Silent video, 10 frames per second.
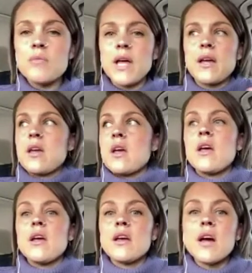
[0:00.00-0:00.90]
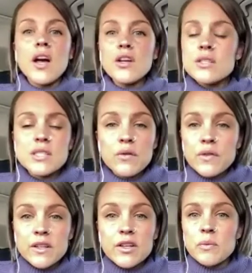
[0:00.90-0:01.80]
Like, cut yourself
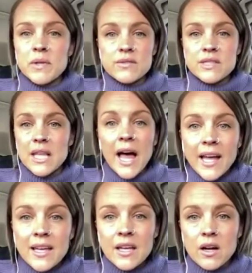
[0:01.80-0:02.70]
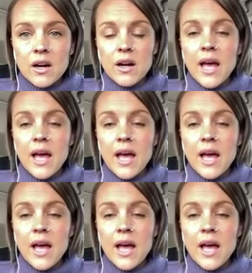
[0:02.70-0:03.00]
yes. a little bit of slack here.